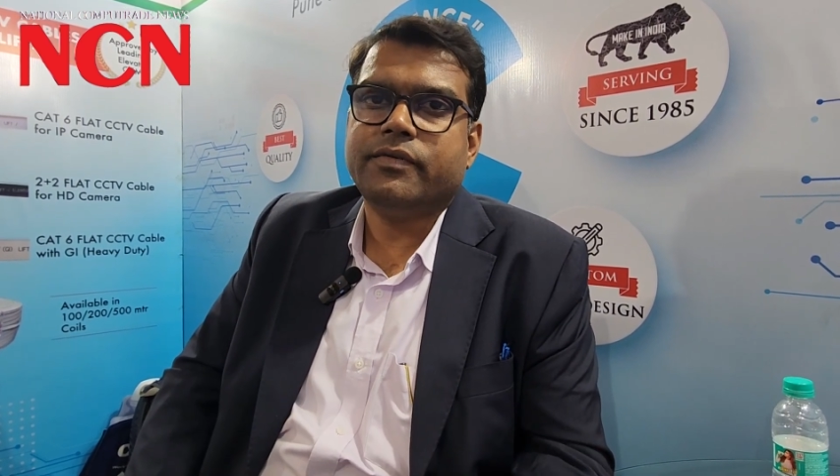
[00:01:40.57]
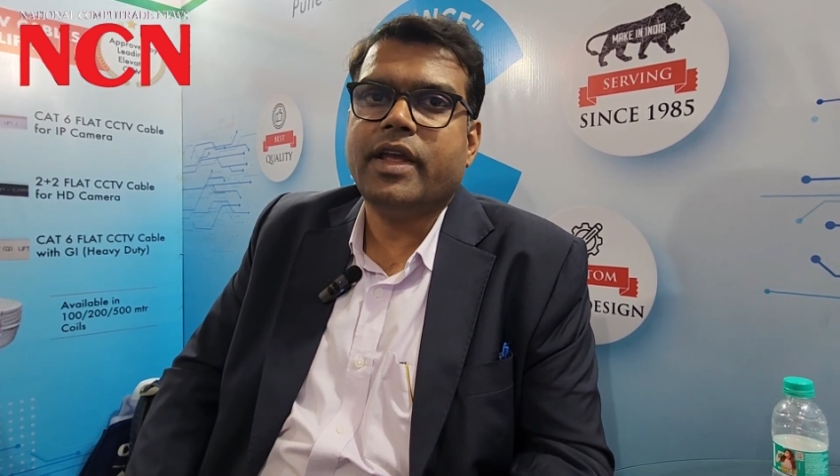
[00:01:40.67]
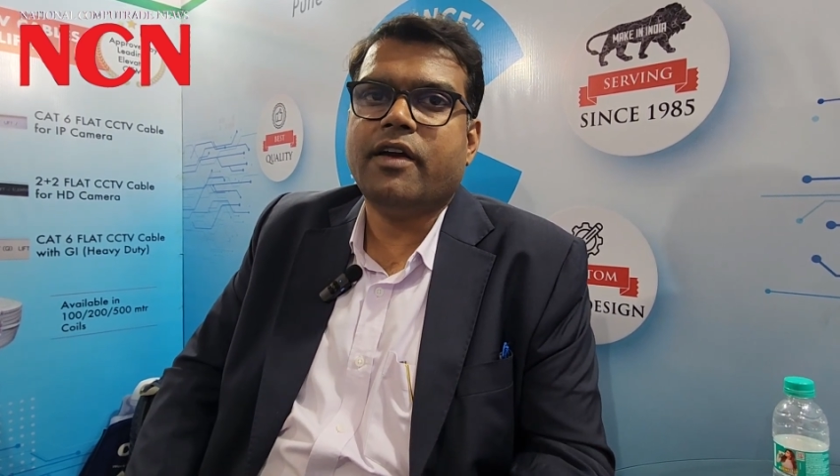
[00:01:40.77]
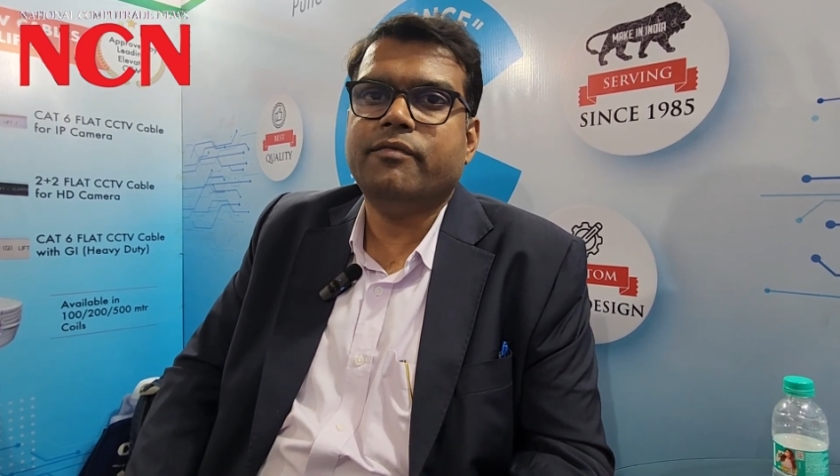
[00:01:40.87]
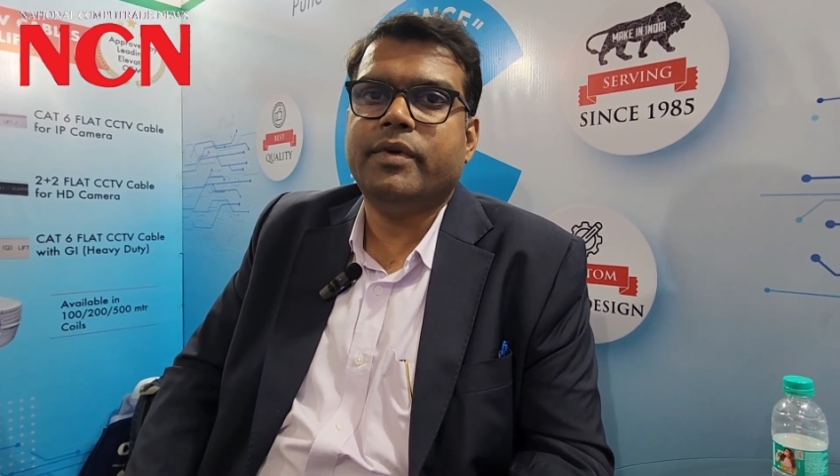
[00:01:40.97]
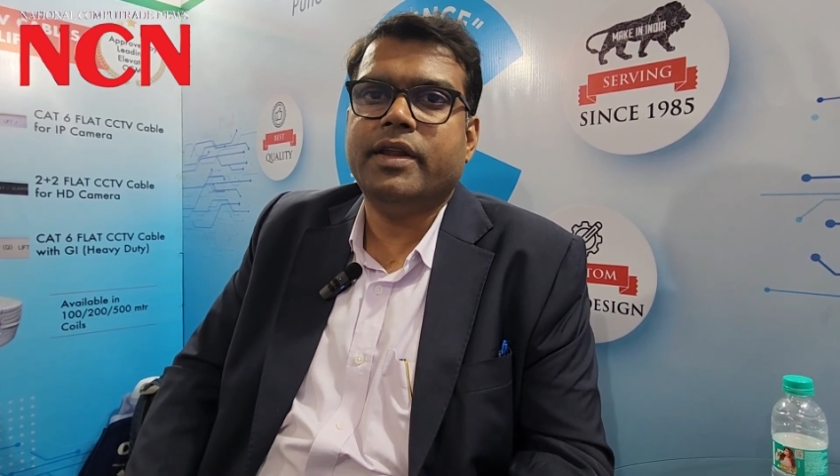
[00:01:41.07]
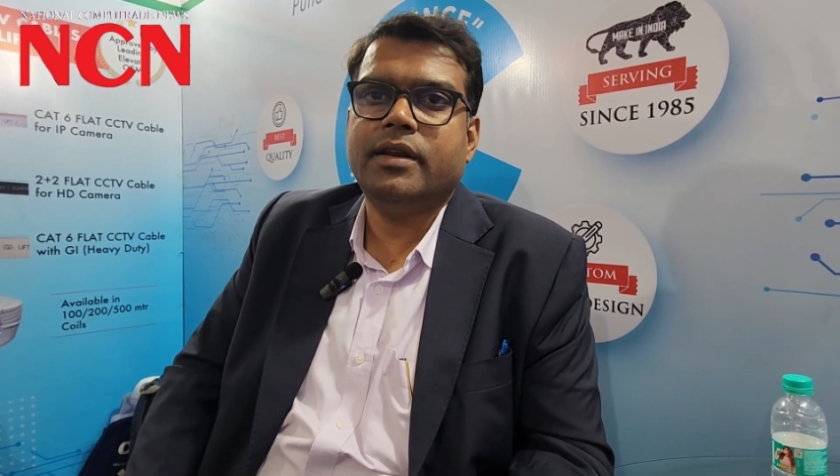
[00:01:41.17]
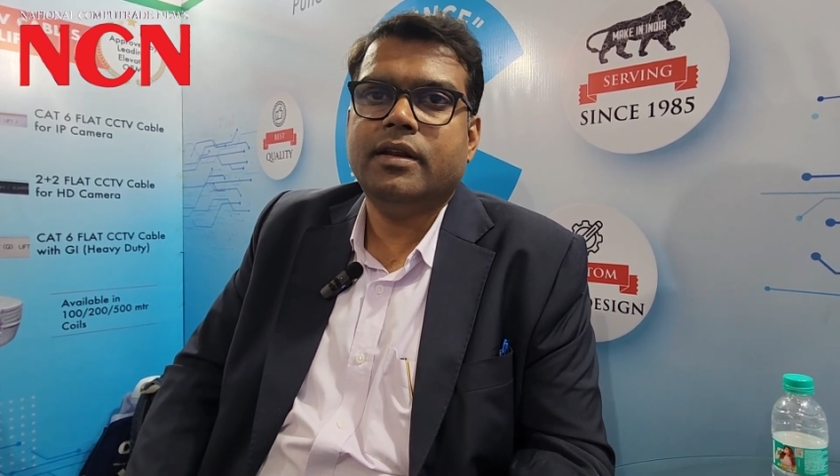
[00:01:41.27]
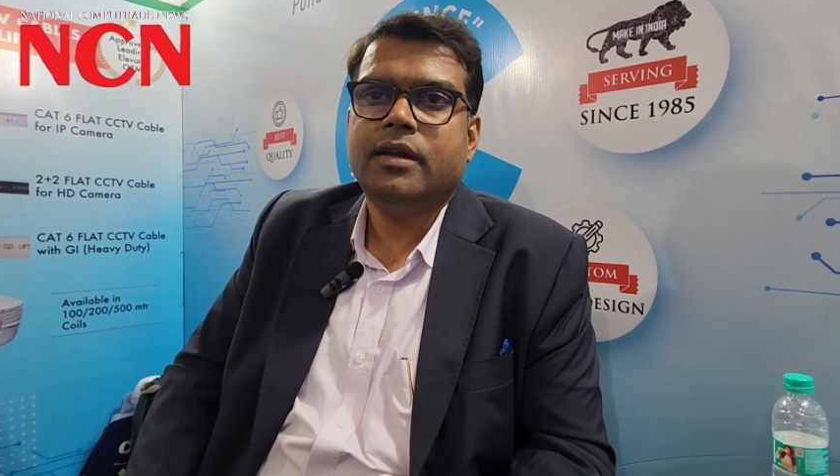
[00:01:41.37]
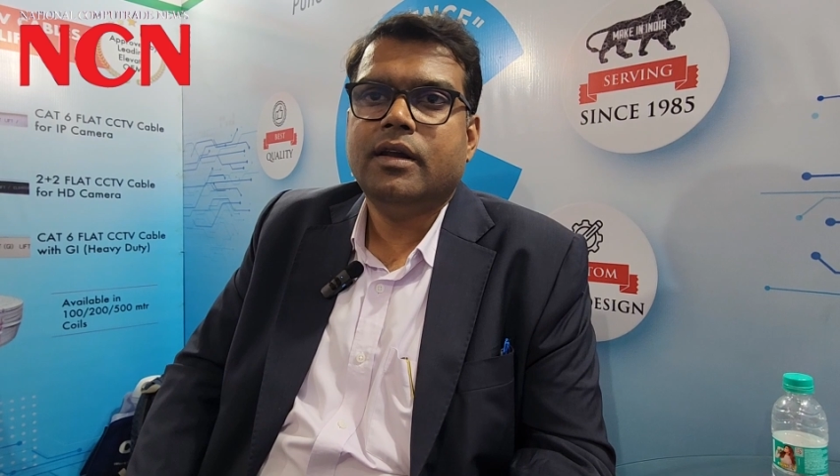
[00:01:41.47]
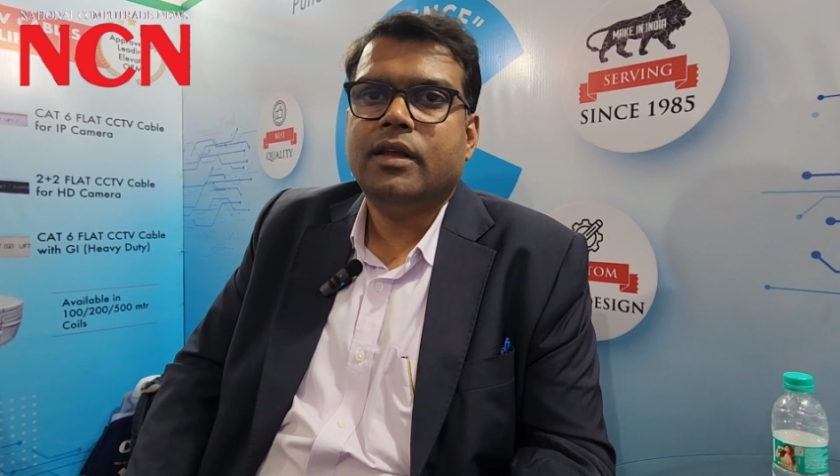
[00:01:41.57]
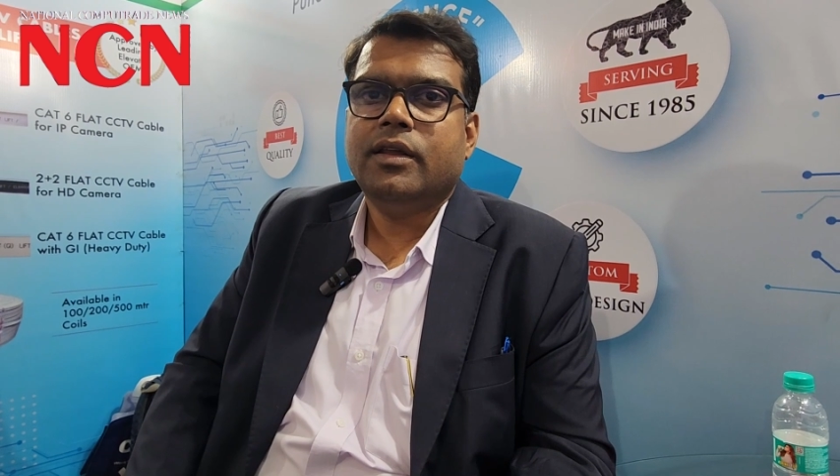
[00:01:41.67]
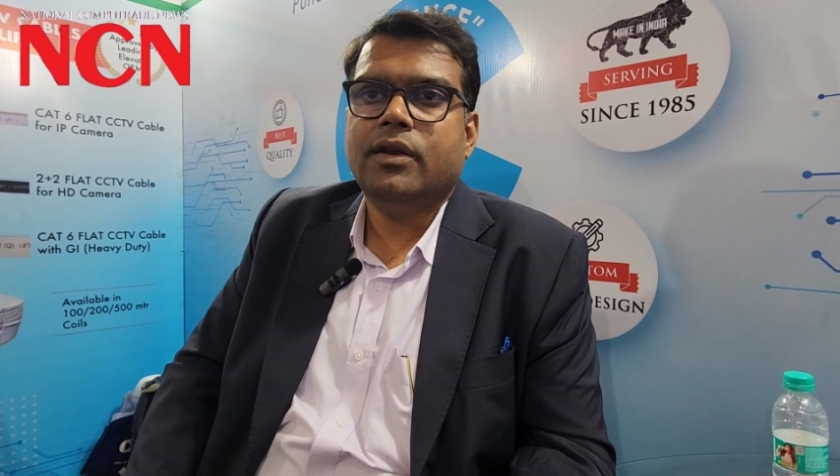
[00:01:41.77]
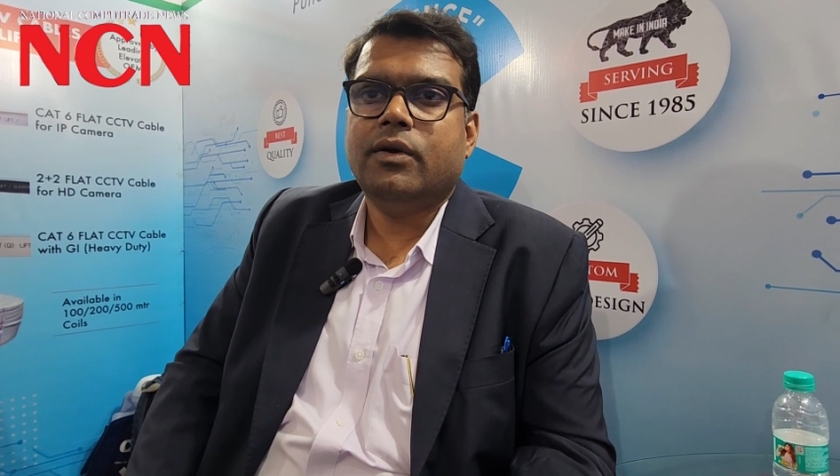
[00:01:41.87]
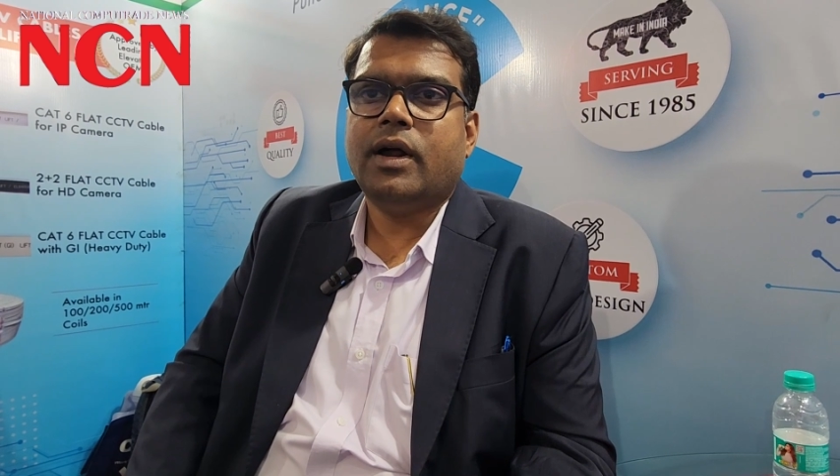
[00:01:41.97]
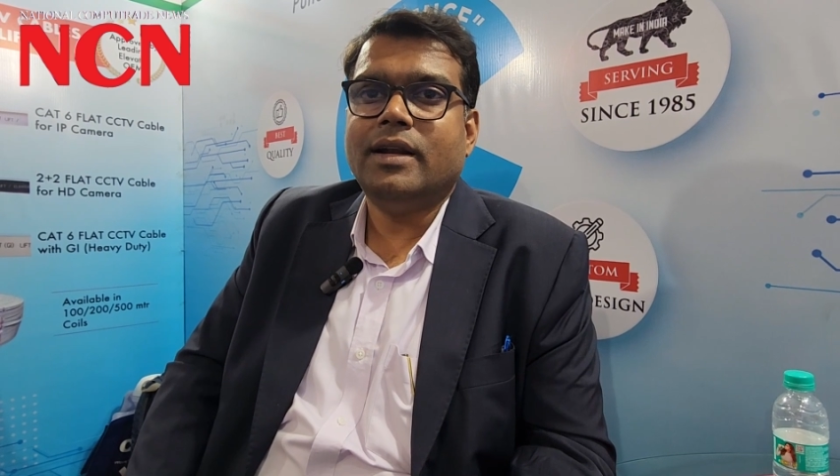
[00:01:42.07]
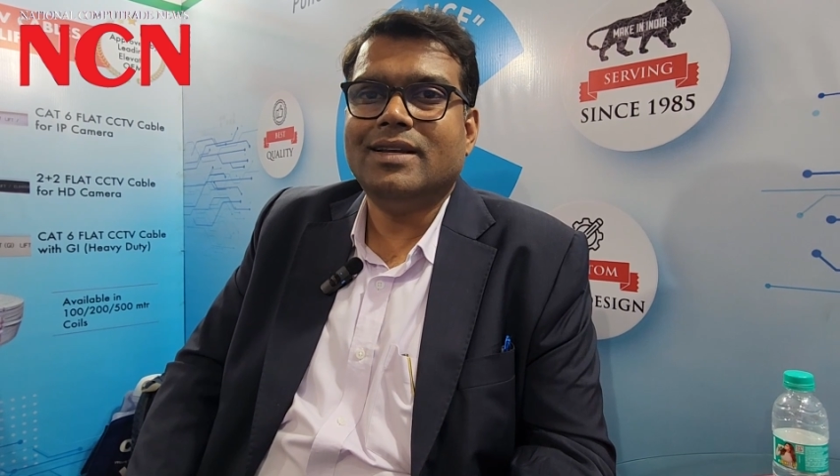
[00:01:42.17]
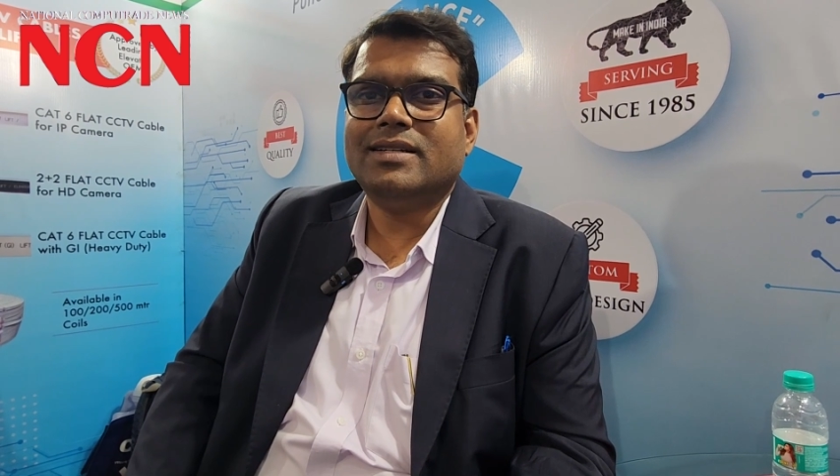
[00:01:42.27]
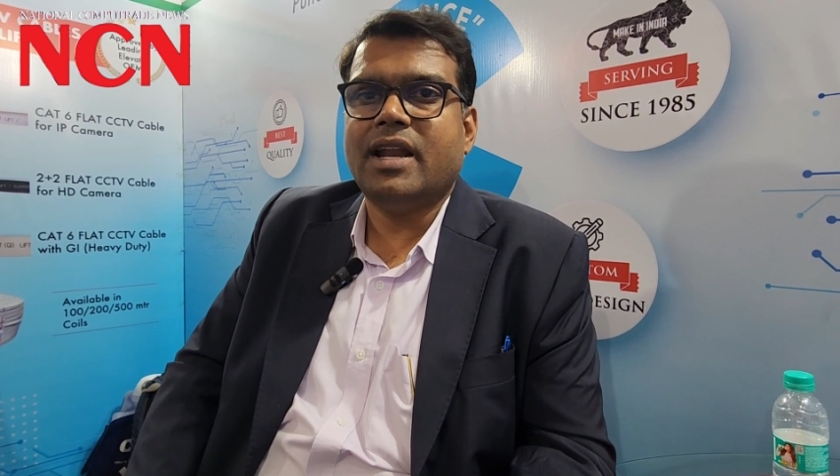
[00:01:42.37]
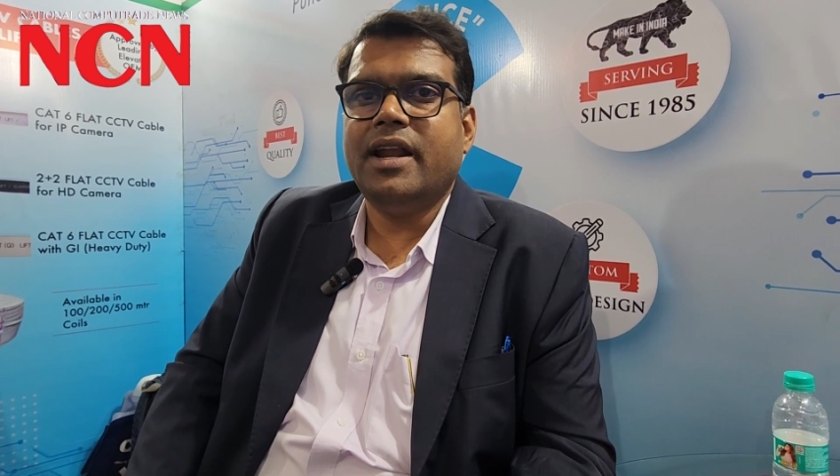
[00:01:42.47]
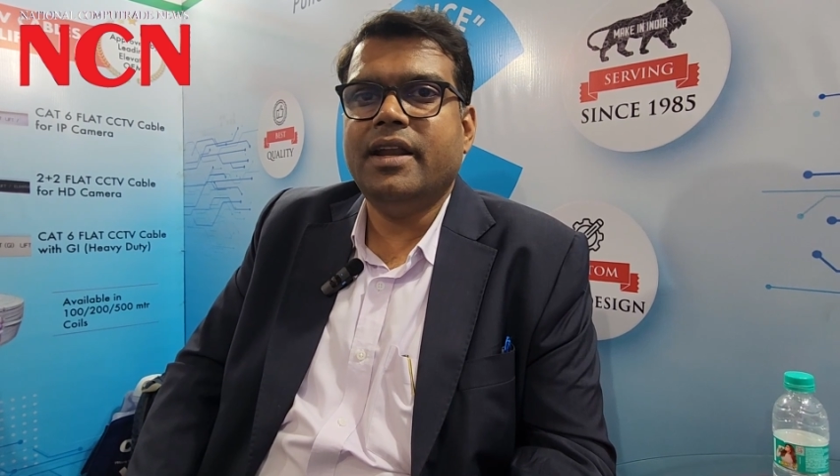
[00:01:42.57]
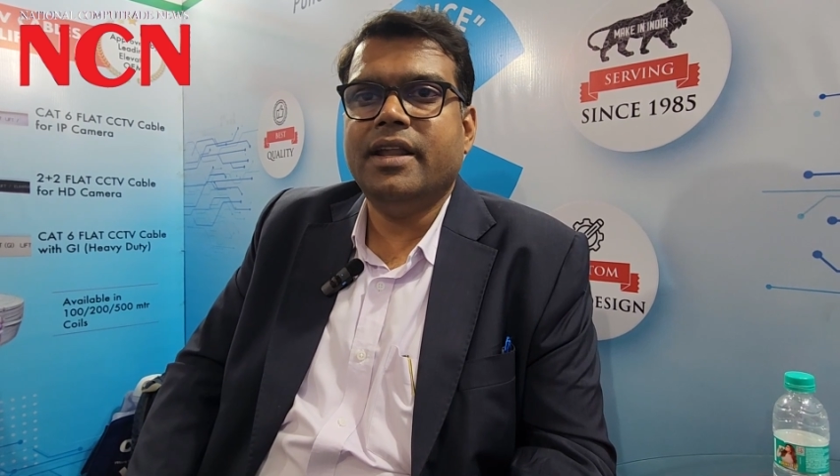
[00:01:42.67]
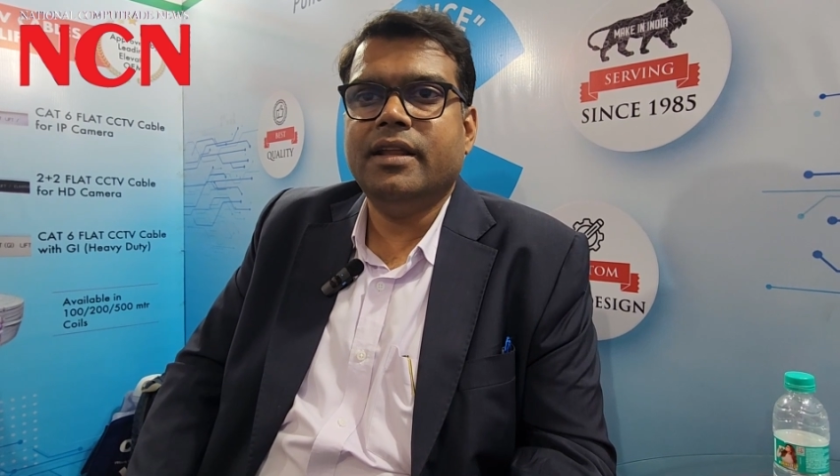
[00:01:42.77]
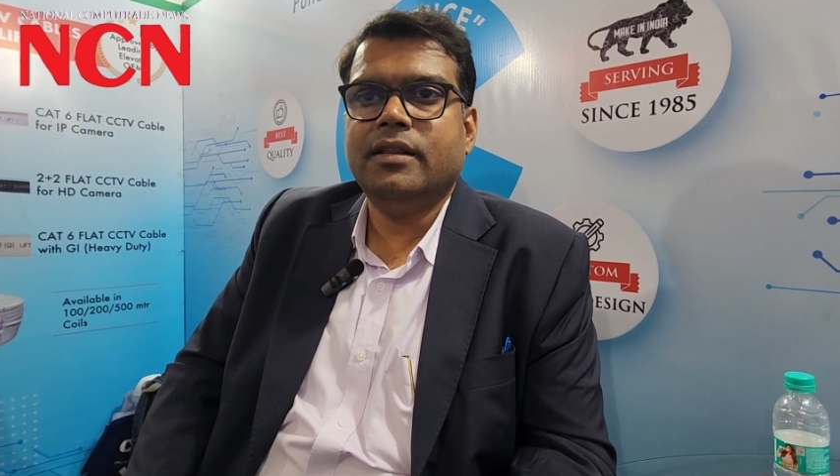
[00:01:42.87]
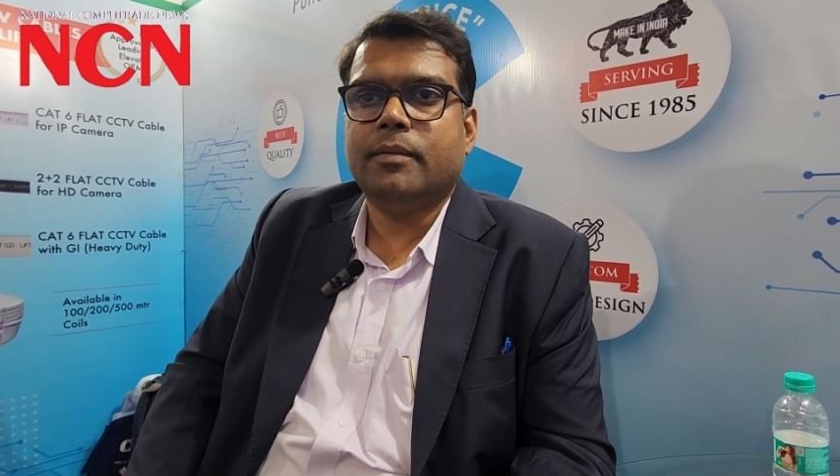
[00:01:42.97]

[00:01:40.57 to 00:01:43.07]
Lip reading: We have been understanding